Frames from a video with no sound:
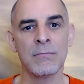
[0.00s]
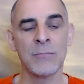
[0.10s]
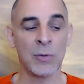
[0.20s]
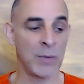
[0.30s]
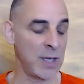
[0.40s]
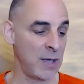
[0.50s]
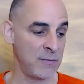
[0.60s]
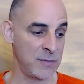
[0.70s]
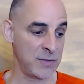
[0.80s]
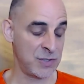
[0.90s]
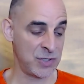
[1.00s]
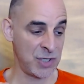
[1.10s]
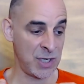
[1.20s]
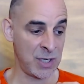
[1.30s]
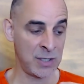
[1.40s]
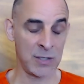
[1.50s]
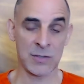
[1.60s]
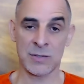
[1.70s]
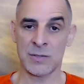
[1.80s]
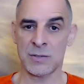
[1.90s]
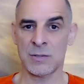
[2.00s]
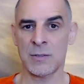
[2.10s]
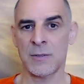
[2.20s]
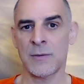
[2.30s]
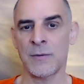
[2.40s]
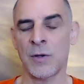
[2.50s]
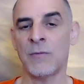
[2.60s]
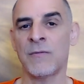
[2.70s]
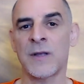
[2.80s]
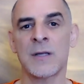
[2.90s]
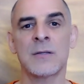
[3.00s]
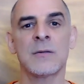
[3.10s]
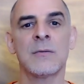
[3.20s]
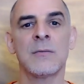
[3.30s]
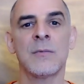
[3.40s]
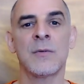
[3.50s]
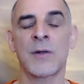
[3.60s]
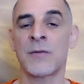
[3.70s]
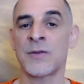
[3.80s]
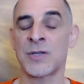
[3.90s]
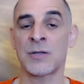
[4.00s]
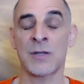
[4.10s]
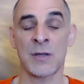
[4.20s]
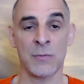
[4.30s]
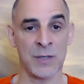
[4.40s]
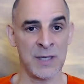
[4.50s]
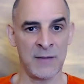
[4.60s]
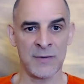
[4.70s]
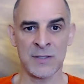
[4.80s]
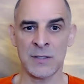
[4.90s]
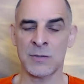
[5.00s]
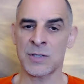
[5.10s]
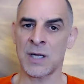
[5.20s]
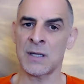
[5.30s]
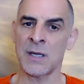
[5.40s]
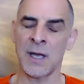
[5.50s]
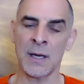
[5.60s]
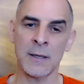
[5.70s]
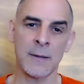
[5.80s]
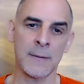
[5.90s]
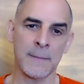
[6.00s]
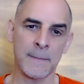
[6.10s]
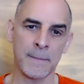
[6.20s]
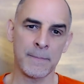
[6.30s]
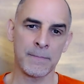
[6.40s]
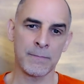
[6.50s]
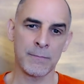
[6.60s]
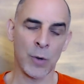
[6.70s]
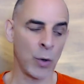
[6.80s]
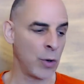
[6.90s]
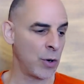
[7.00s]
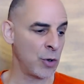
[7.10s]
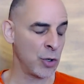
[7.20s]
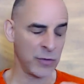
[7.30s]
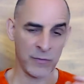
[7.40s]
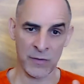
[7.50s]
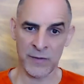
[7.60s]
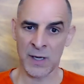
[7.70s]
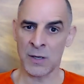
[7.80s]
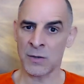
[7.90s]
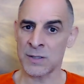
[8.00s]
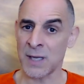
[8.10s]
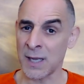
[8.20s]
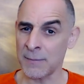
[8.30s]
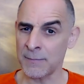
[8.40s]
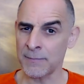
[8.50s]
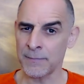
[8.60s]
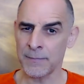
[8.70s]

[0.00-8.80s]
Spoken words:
You may have a serious conflict with one of your children. You will never see your child again, or not for a very long time.